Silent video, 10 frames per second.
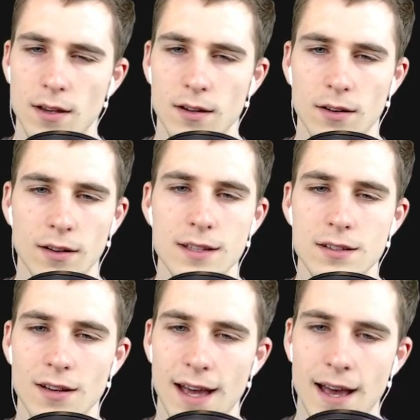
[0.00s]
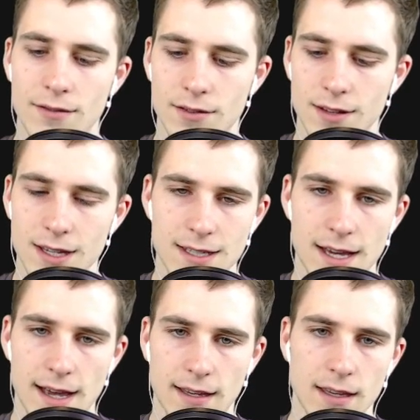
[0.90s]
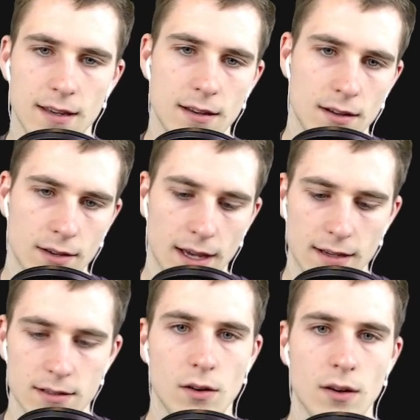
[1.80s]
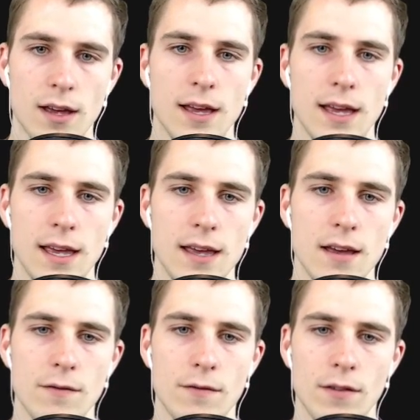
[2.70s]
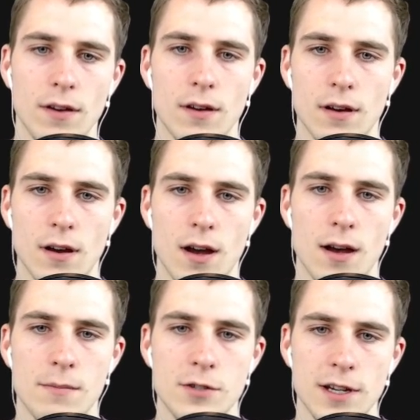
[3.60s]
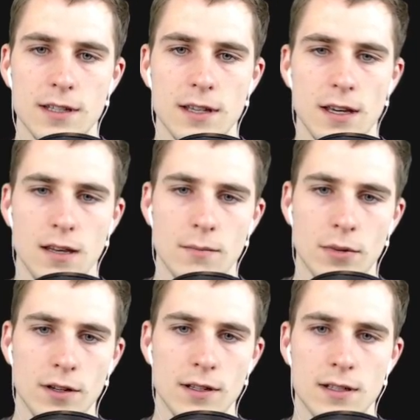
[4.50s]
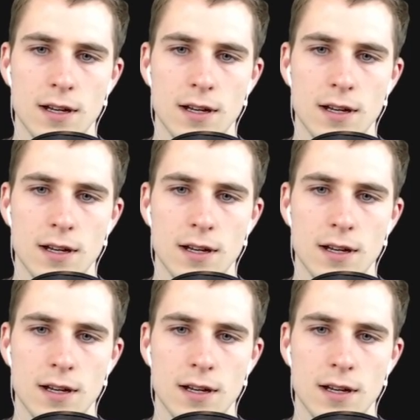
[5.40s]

No, let's do it after the attack key. Okay, so if object input